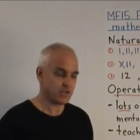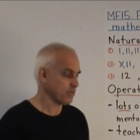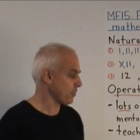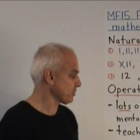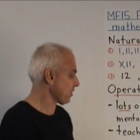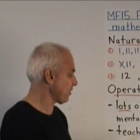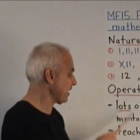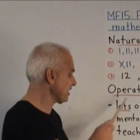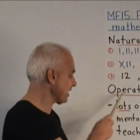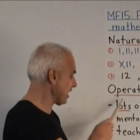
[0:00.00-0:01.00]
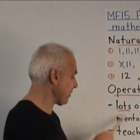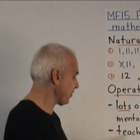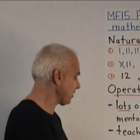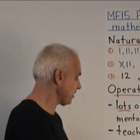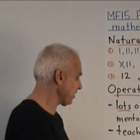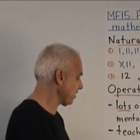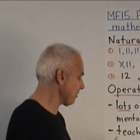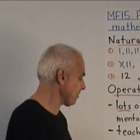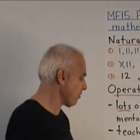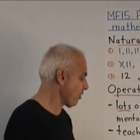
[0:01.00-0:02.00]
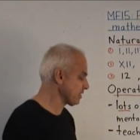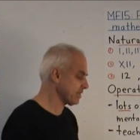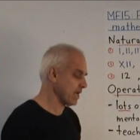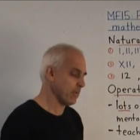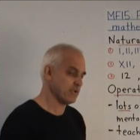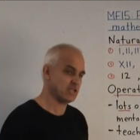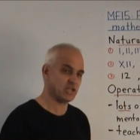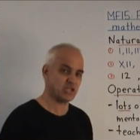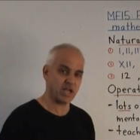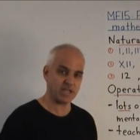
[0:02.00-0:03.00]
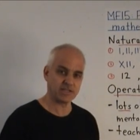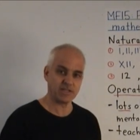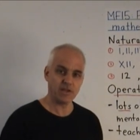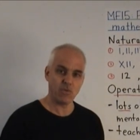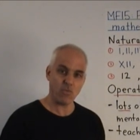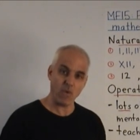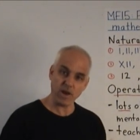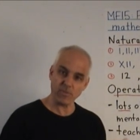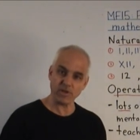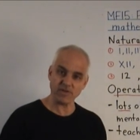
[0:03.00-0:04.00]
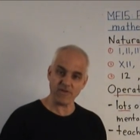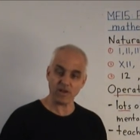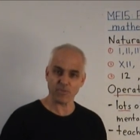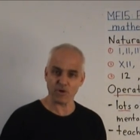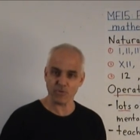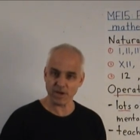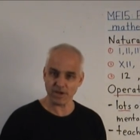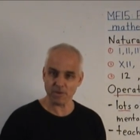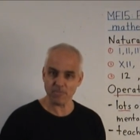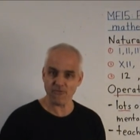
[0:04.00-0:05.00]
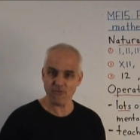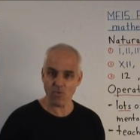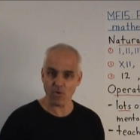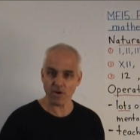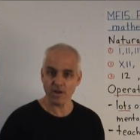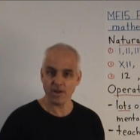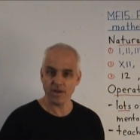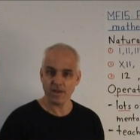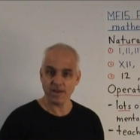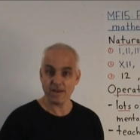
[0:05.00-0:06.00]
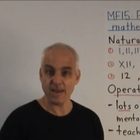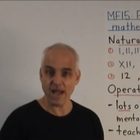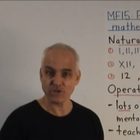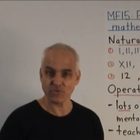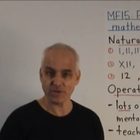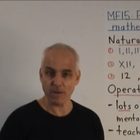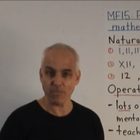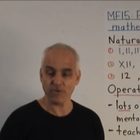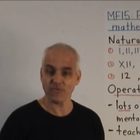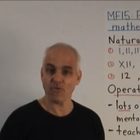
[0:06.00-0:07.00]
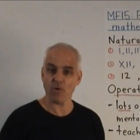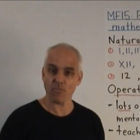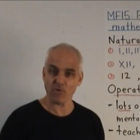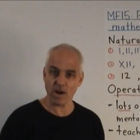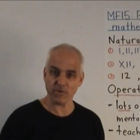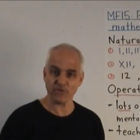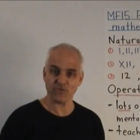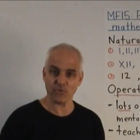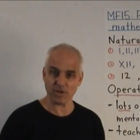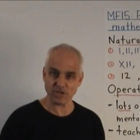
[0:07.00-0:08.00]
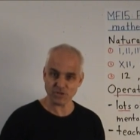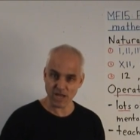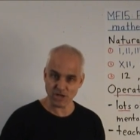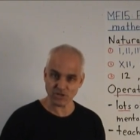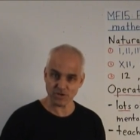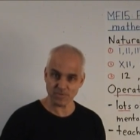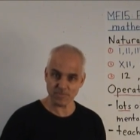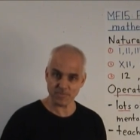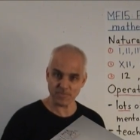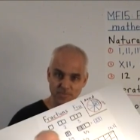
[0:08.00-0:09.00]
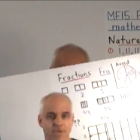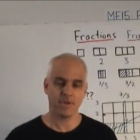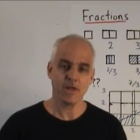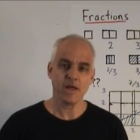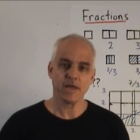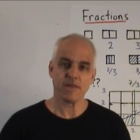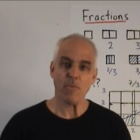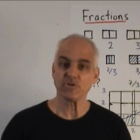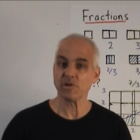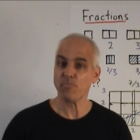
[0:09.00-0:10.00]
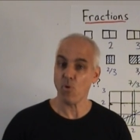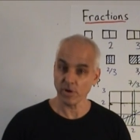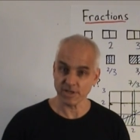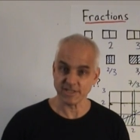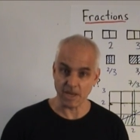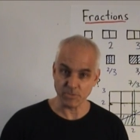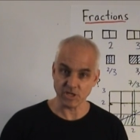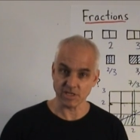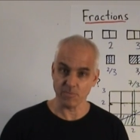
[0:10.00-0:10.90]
So those are things that I would, points that I would suggest when we develop curriculum for natural numbers for primary school education. The most important subject